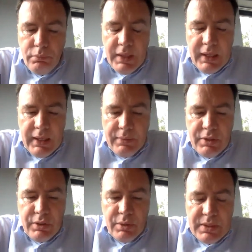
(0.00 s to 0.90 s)
to
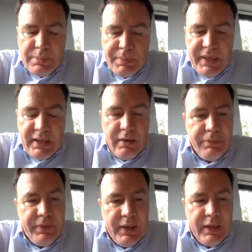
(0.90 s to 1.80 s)
do with spraying of
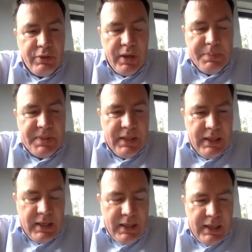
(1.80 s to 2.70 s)
crops
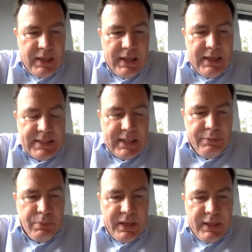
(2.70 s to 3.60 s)
in a
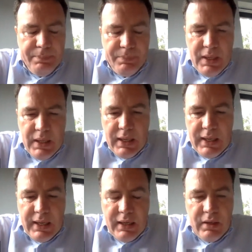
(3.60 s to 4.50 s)
safe way.
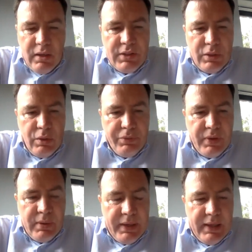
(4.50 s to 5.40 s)
And also
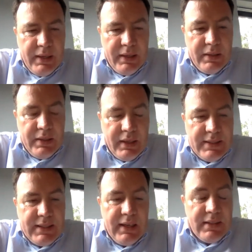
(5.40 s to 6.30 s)
for
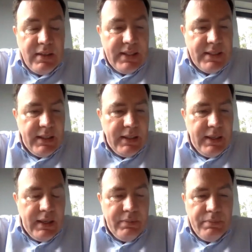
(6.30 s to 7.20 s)
sanitizing
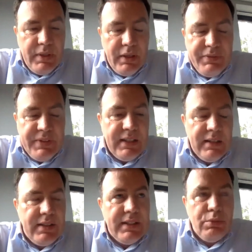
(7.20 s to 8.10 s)

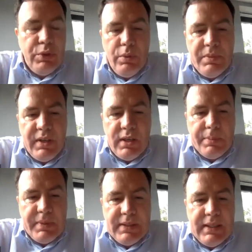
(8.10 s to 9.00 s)
facilities, rooms,
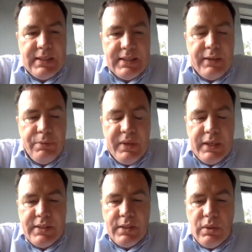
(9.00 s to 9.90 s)
hospitals in a safe way,
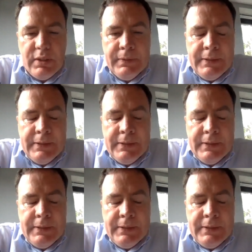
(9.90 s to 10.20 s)
and so on.